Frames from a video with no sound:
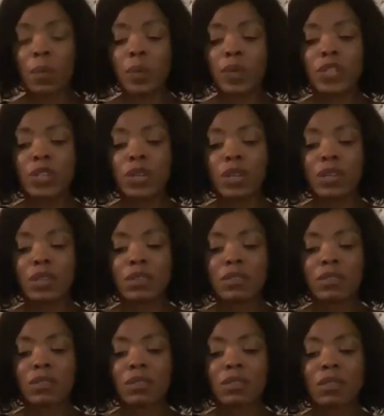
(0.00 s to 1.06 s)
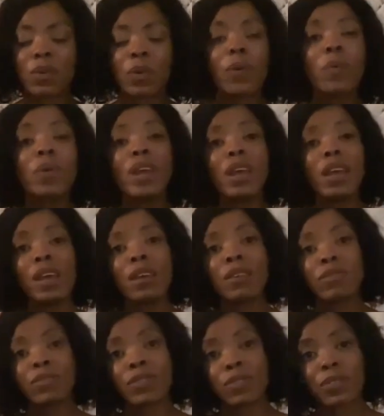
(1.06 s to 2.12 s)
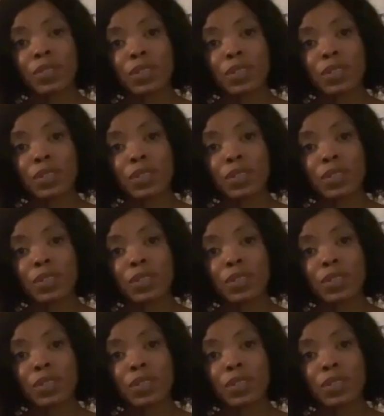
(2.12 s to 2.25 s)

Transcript: we should grieve